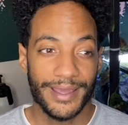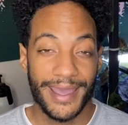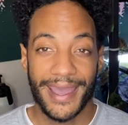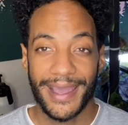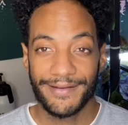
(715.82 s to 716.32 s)

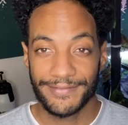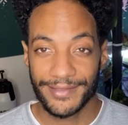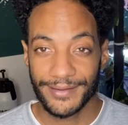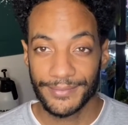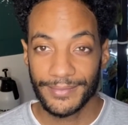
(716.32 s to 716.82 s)
have
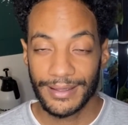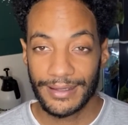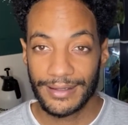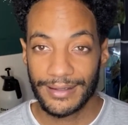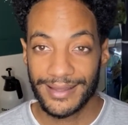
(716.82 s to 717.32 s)
them,
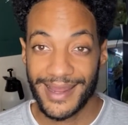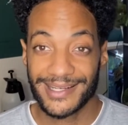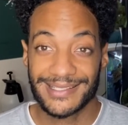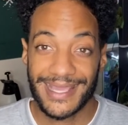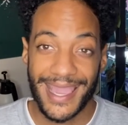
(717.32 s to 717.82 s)
and
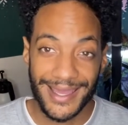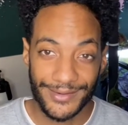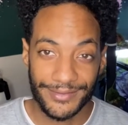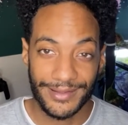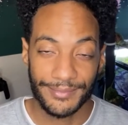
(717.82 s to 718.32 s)
actually
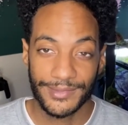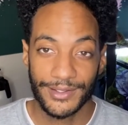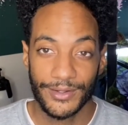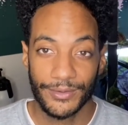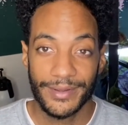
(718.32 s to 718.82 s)
handle them,
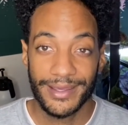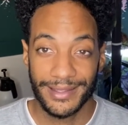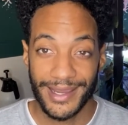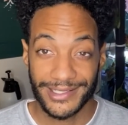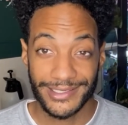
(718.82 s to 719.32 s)

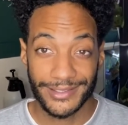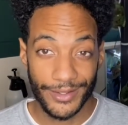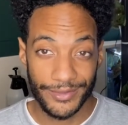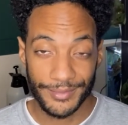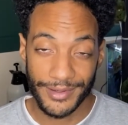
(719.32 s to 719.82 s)
and actually
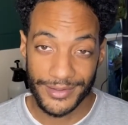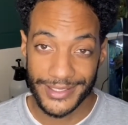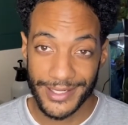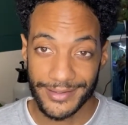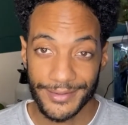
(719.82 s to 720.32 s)
know them and
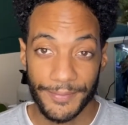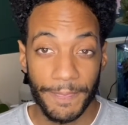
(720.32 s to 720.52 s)
understand them.